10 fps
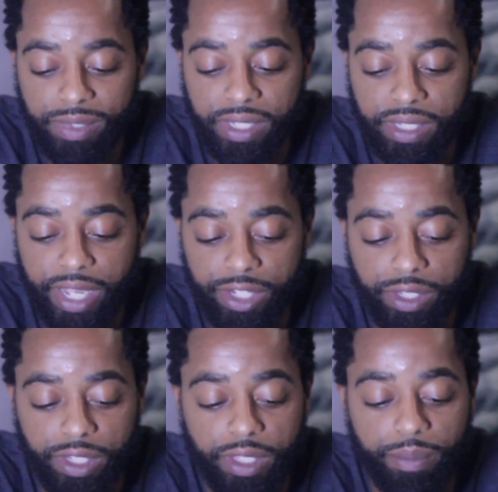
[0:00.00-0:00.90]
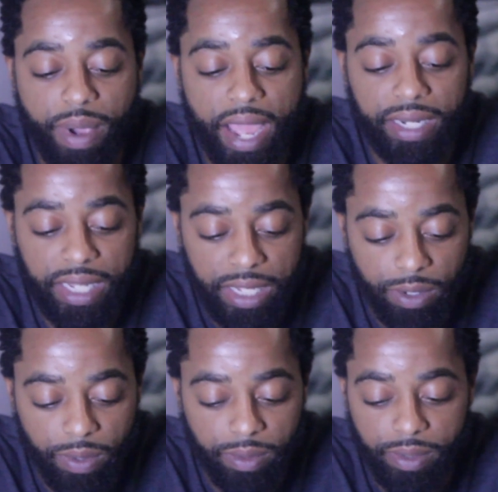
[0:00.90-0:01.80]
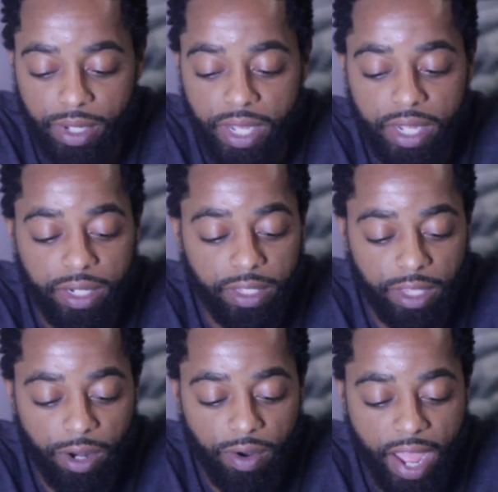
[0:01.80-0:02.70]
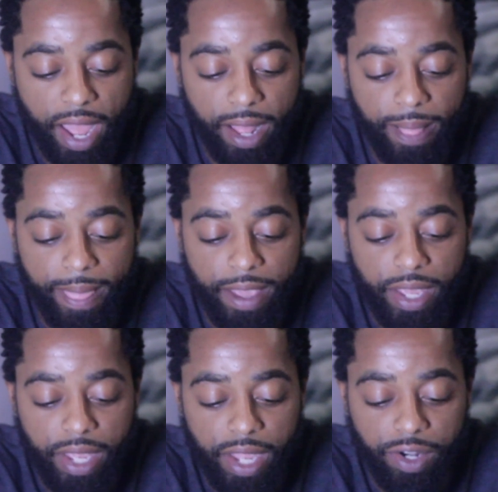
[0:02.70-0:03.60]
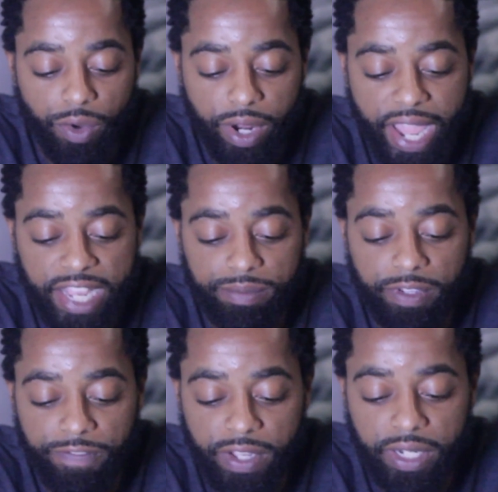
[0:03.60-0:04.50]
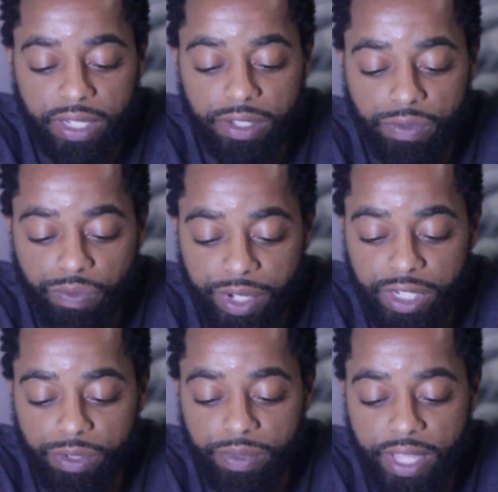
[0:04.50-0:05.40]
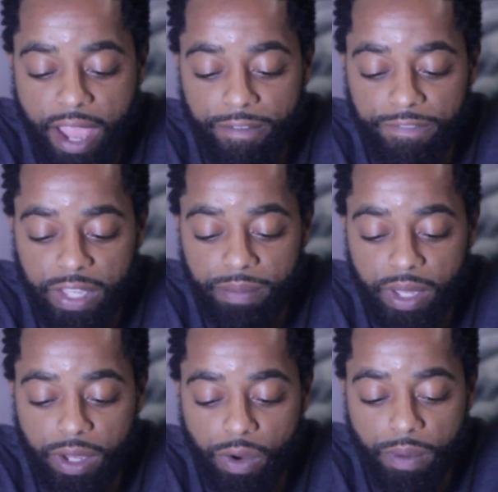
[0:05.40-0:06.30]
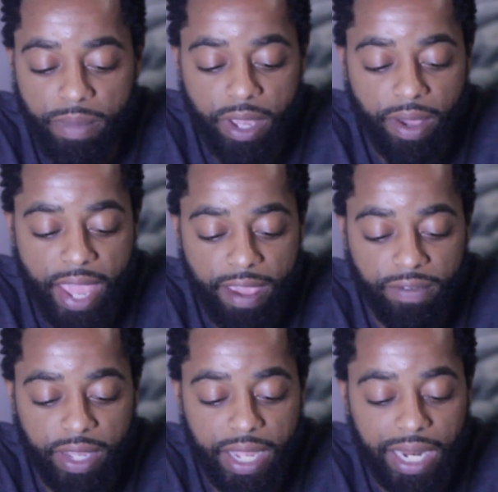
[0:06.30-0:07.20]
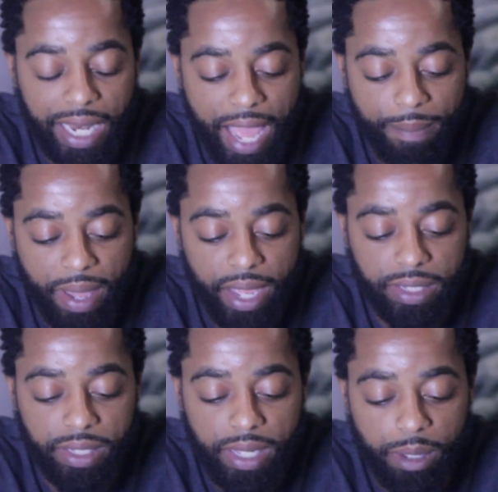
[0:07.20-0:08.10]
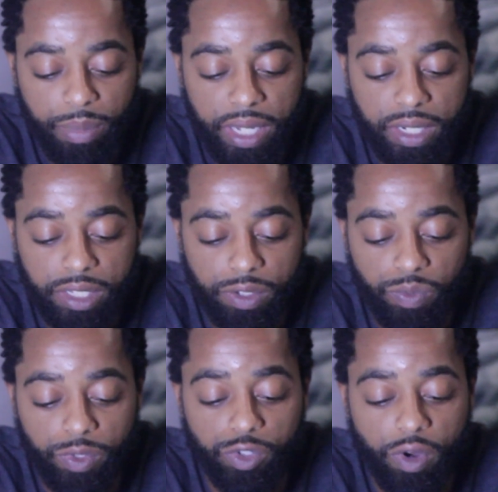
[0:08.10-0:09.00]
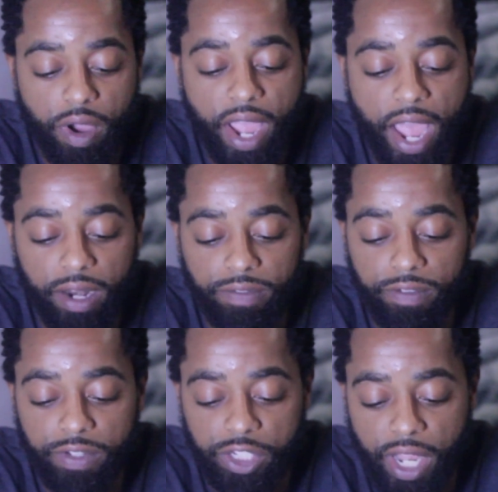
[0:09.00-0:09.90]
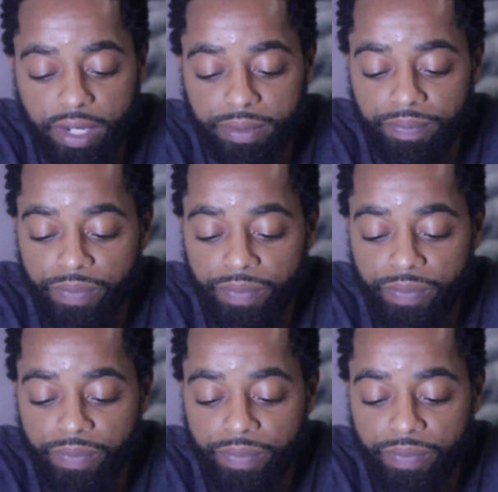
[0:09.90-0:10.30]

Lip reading: sensation to the pineal, the third eye. An orgasmic feeling is reached without female or male having a climax. Penis is withdrawn out of the vagina.